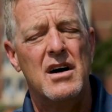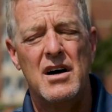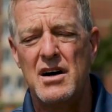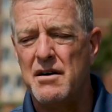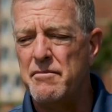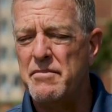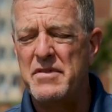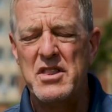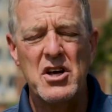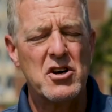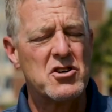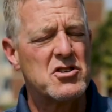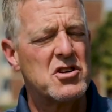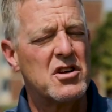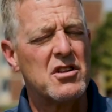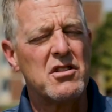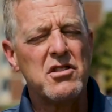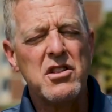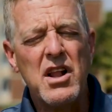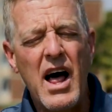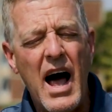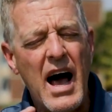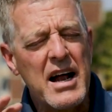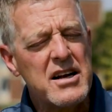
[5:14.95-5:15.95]
Uh, there's a
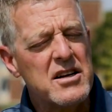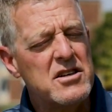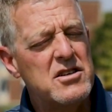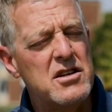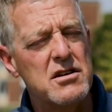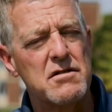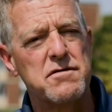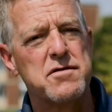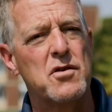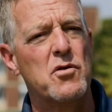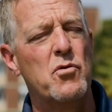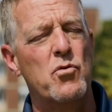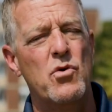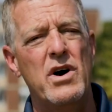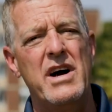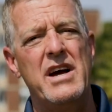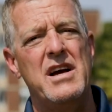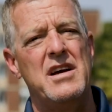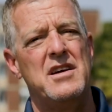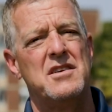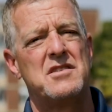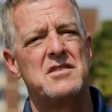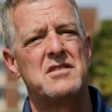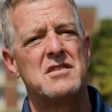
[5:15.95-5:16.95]
lot of different
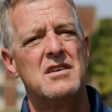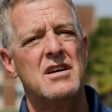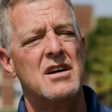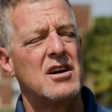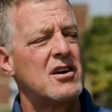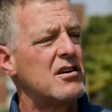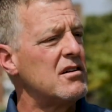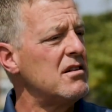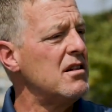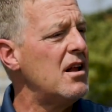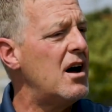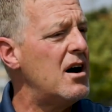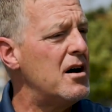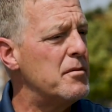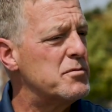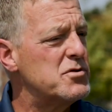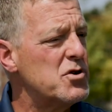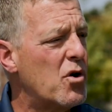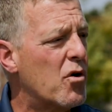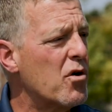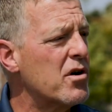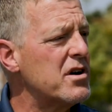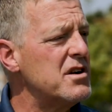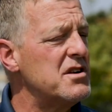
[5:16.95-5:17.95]
ways
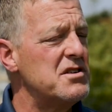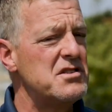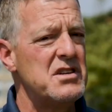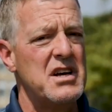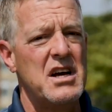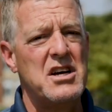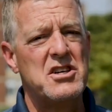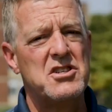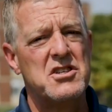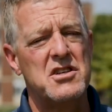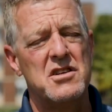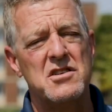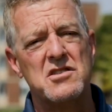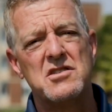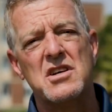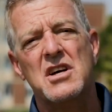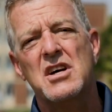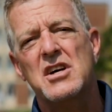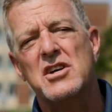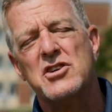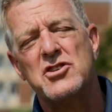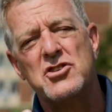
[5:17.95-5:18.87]
clubs, organizations,